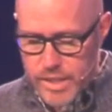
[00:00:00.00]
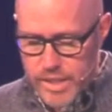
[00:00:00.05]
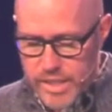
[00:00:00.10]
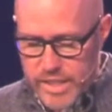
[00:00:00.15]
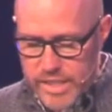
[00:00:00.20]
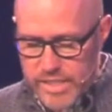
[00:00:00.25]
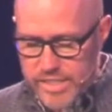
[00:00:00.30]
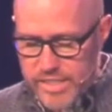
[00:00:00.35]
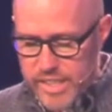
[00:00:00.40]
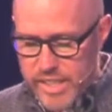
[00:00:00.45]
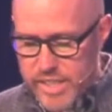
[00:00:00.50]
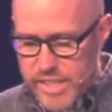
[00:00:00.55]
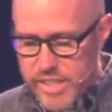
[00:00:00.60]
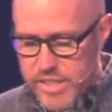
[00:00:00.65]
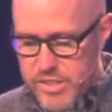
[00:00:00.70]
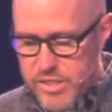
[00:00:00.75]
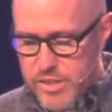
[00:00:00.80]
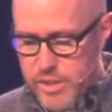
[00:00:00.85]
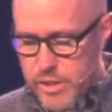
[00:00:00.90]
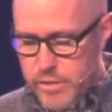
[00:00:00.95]
He sent
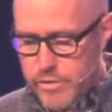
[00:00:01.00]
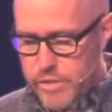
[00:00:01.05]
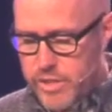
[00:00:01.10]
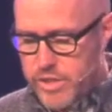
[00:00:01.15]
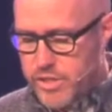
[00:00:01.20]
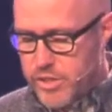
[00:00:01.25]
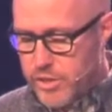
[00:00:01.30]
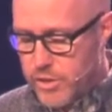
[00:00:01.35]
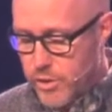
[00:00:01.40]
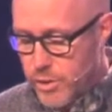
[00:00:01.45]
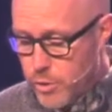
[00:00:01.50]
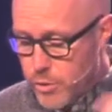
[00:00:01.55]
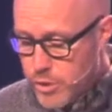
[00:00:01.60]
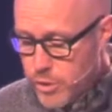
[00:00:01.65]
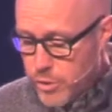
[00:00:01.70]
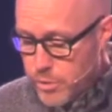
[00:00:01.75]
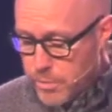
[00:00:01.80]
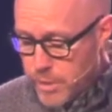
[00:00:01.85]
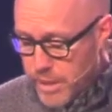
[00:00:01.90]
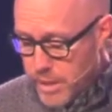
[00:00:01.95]
his servant to those
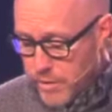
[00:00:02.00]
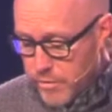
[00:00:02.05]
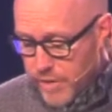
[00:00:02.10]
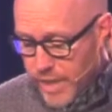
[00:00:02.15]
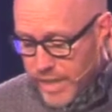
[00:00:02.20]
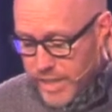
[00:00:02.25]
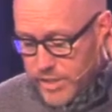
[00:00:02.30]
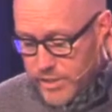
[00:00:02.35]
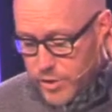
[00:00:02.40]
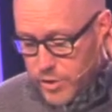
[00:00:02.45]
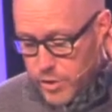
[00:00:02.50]
who had been invited